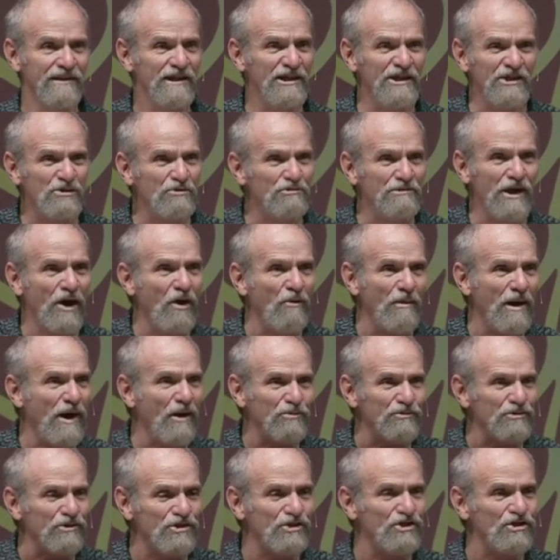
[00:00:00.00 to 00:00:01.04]
To do what he
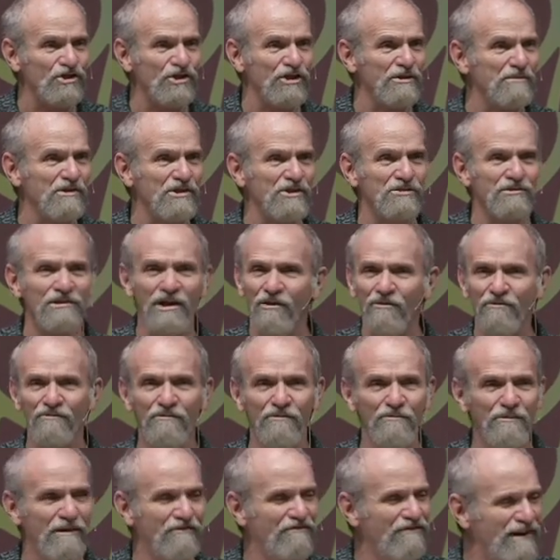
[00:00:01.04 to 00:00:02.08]
wants you to do. This is
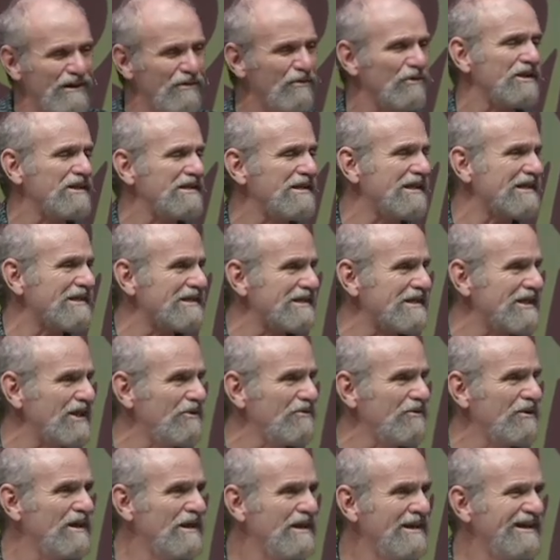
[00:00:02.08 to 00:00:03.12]
richness. This gives
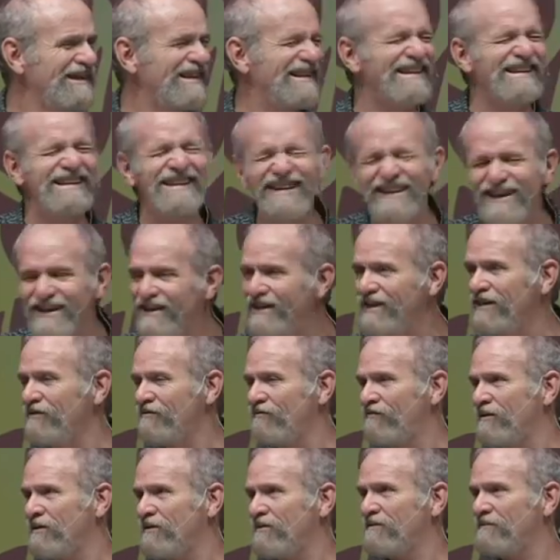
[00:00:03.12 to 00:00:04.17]
you like a
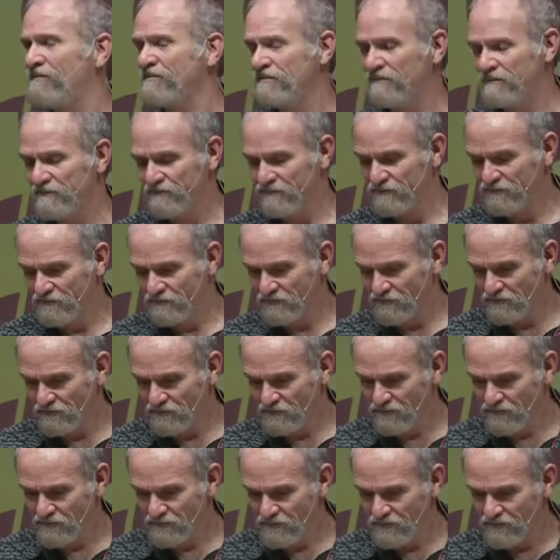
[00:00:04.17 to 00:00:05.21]
self-esteem,
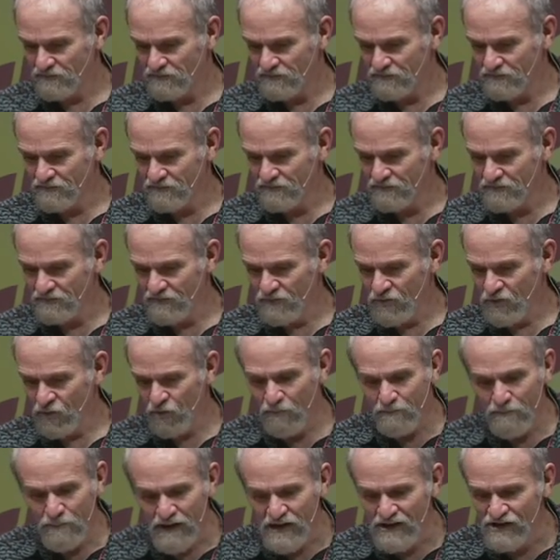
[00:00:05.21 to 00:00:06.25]
amazing
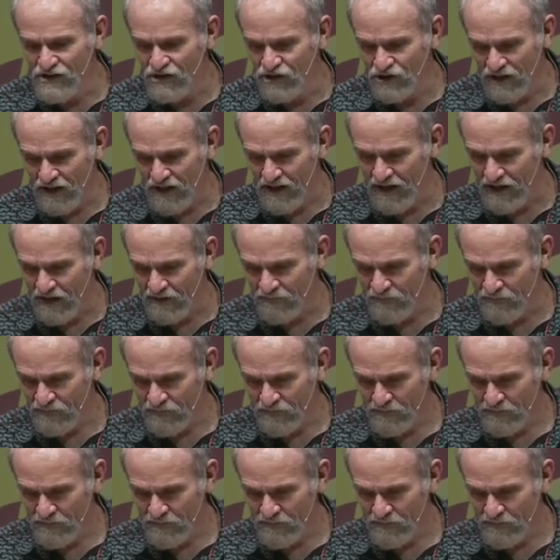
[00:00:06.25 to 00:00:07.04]
self-esteem.